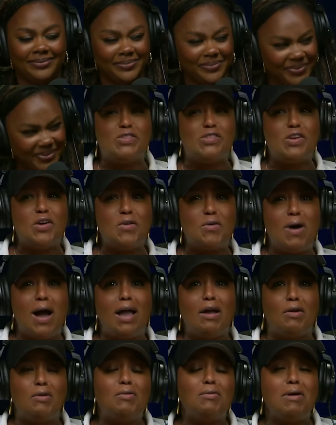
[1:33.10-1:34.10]
So
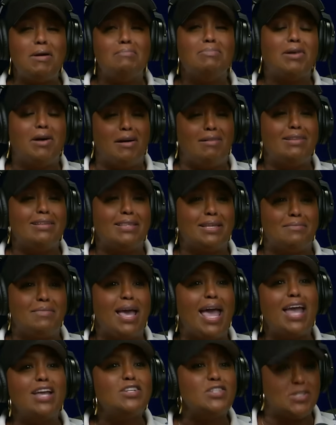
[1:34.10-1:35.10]
I grew up calling them
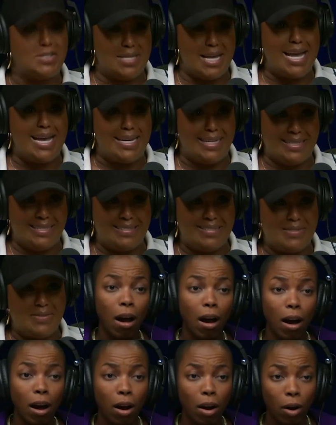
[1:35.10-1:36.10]
angel eggs.
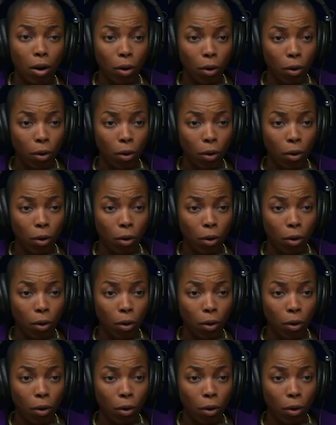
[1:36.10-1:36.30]
Oh.